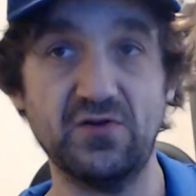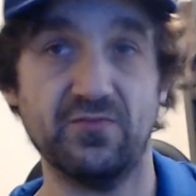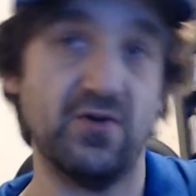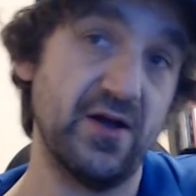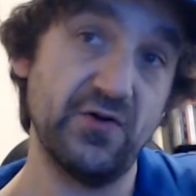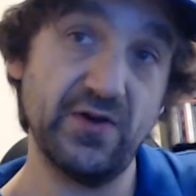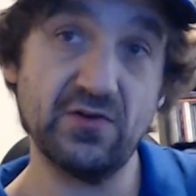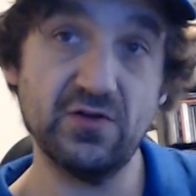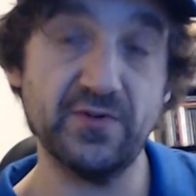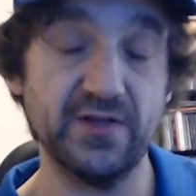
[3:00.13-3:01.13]
high are now
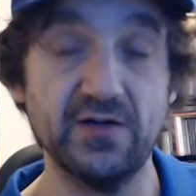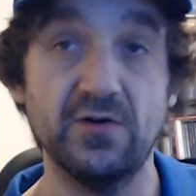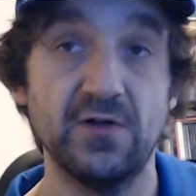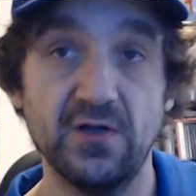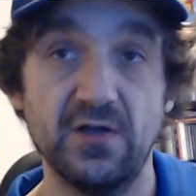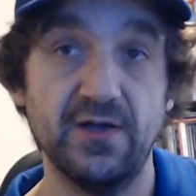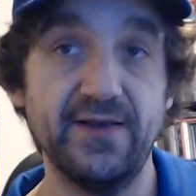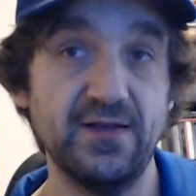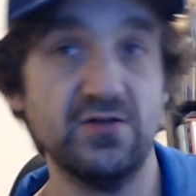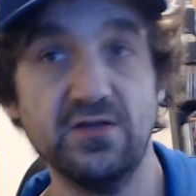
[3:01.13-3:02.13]
super low.
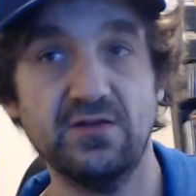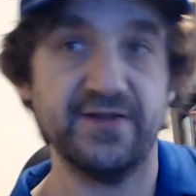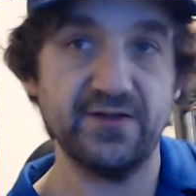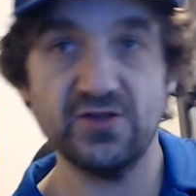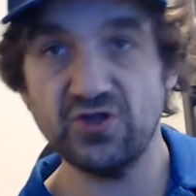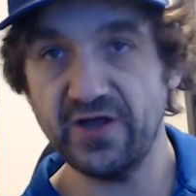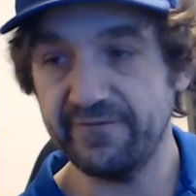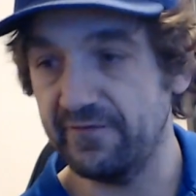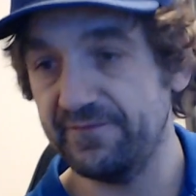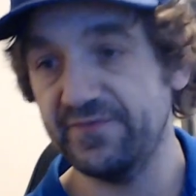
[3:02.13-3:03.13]
And that's just things in
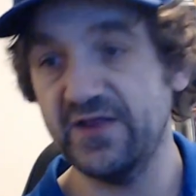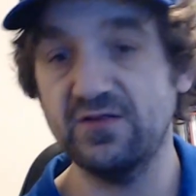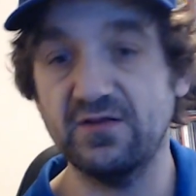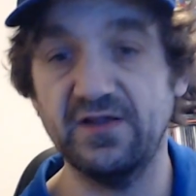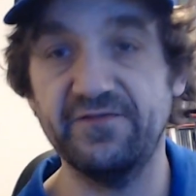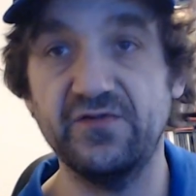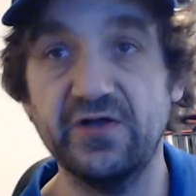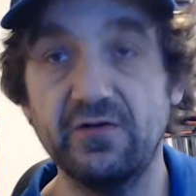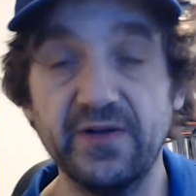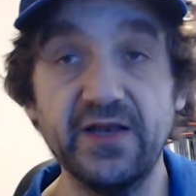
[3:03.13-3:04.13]
general. That's just life in
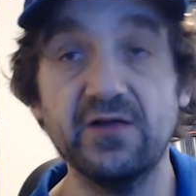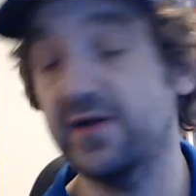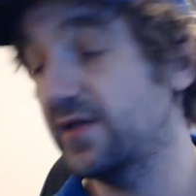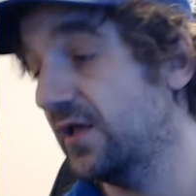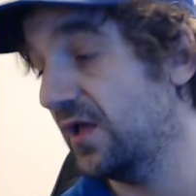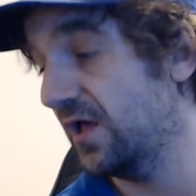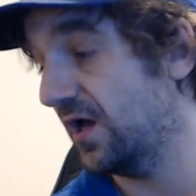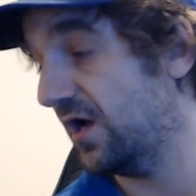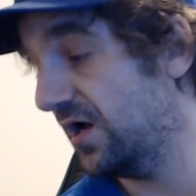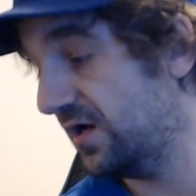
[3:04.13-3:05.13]
general. But anyway,
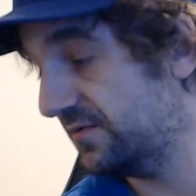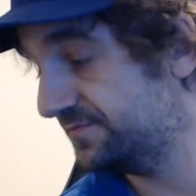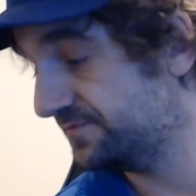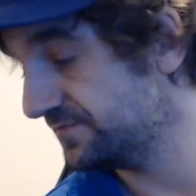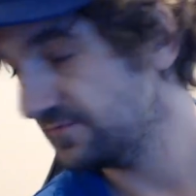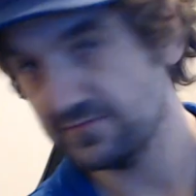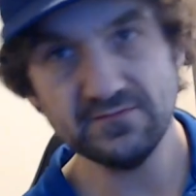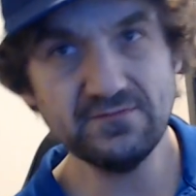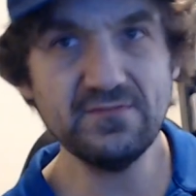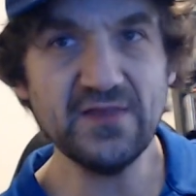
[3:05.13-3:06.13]
um,
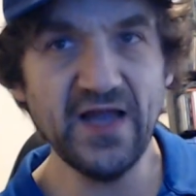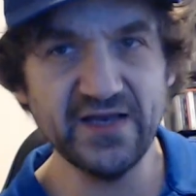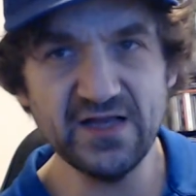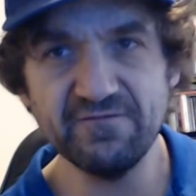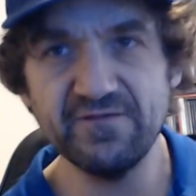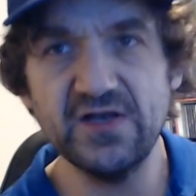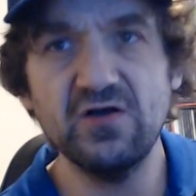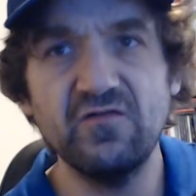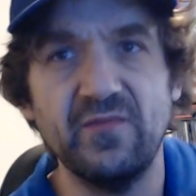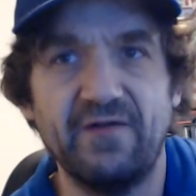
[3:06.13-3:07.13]
I did a
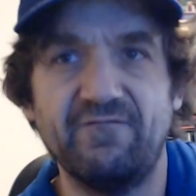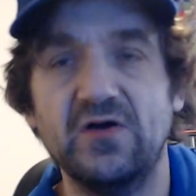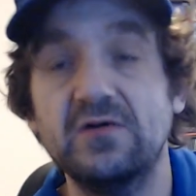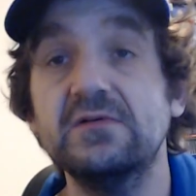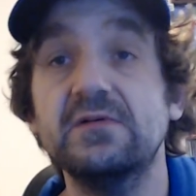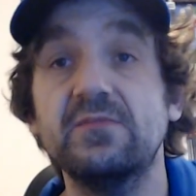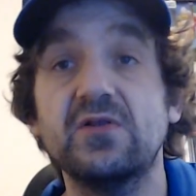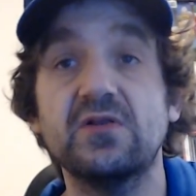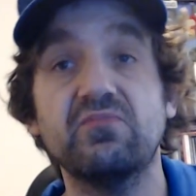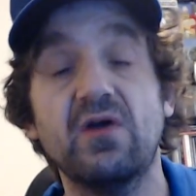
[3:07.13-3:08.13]
video from my phone.
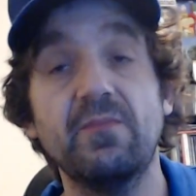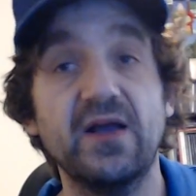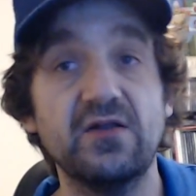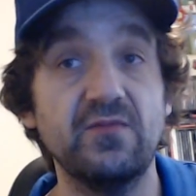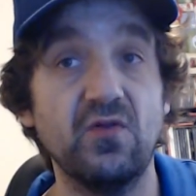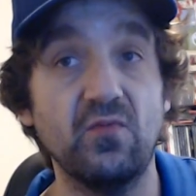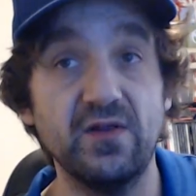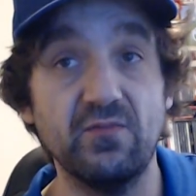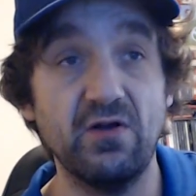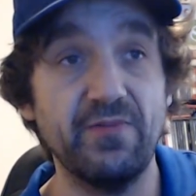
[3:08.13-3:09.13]
Brought back some of the
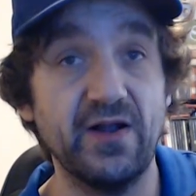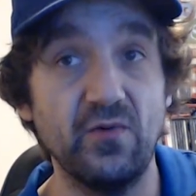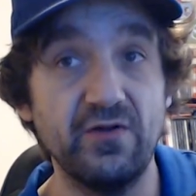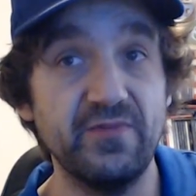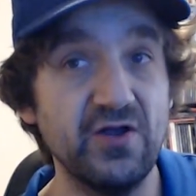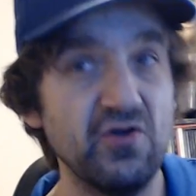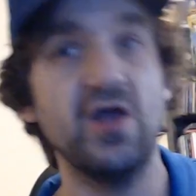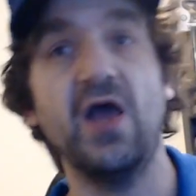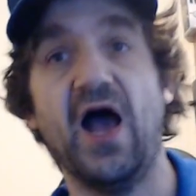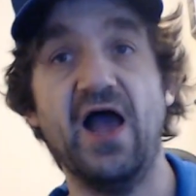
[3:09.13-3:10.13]
weird. Brought back a weird beer.
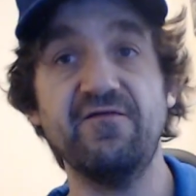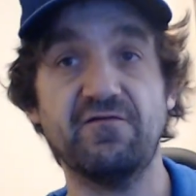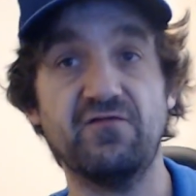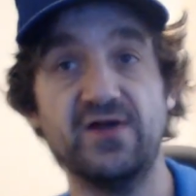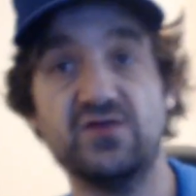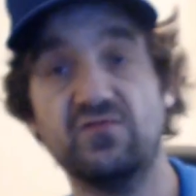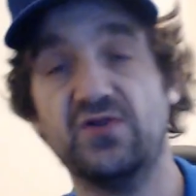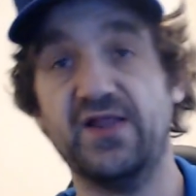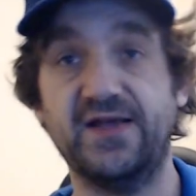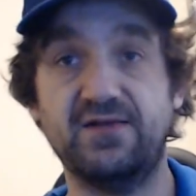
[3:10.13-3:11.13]
I have a fridge
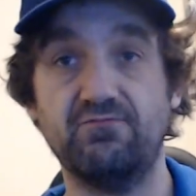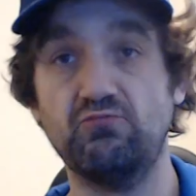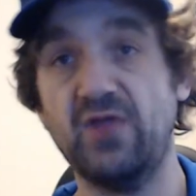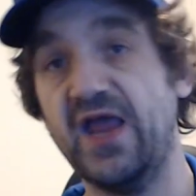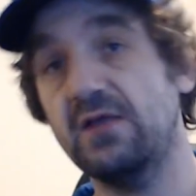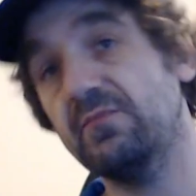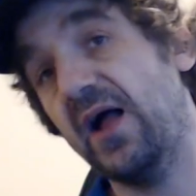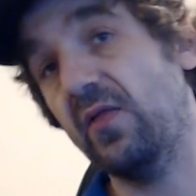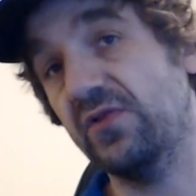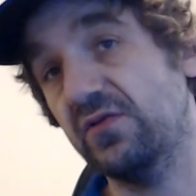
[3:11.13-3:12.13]
with like eight
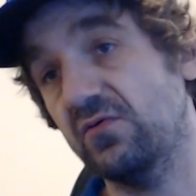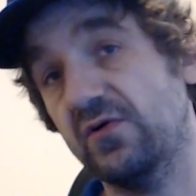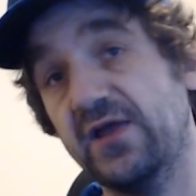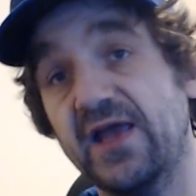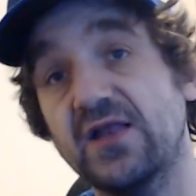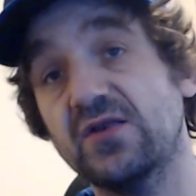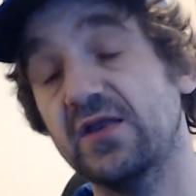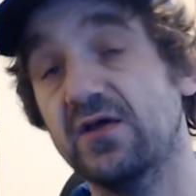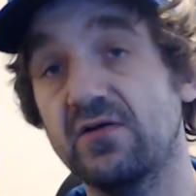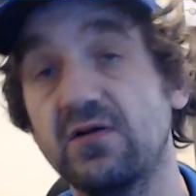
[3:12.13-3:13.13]
bottles or cans in
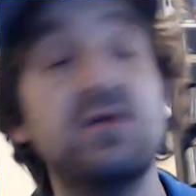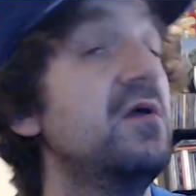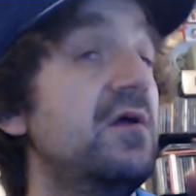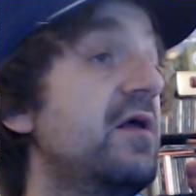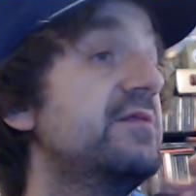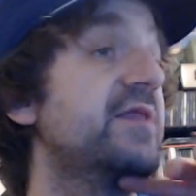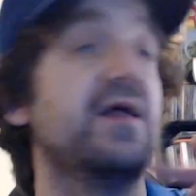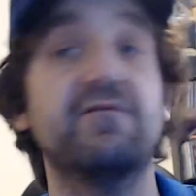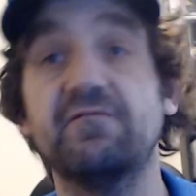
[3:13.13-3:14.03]
there that